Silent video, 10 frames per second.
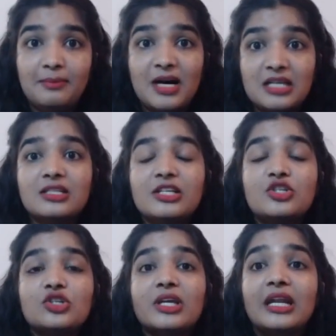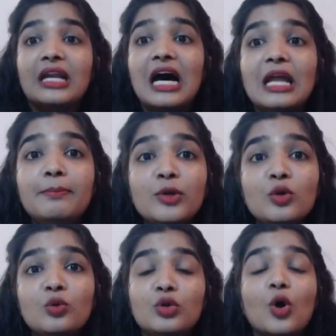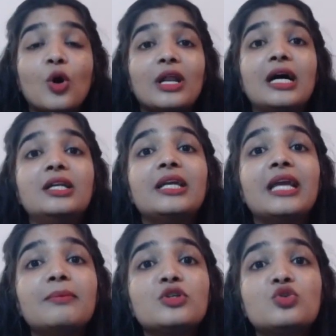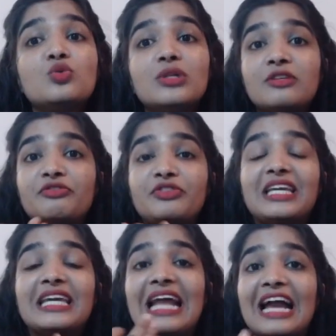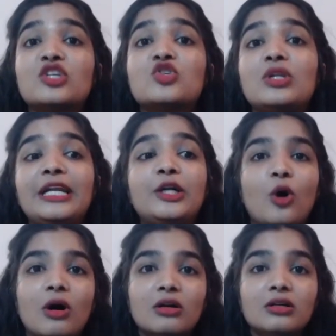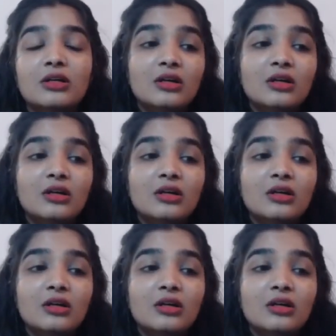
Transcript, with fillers: a master teacher can unmute or uncam a student, we can actually talk.